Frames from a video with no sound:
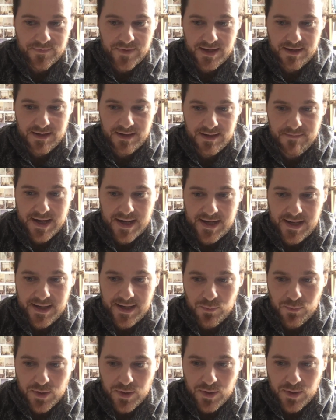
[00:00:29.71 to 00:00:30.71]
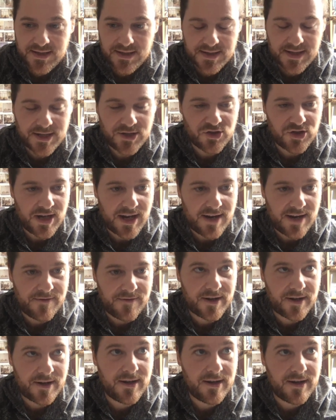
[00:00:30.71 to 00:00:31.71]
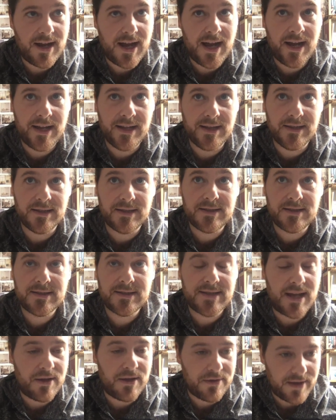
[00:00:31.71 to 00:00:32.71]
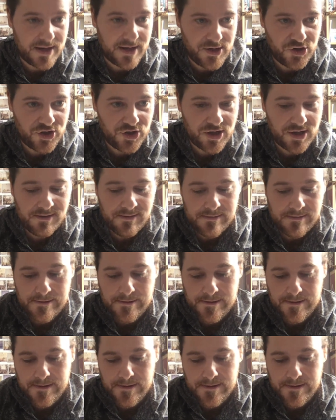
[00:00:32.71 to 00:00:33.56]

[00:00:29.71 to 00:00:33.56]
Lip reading: in mainly Western Central Africa and South Asia.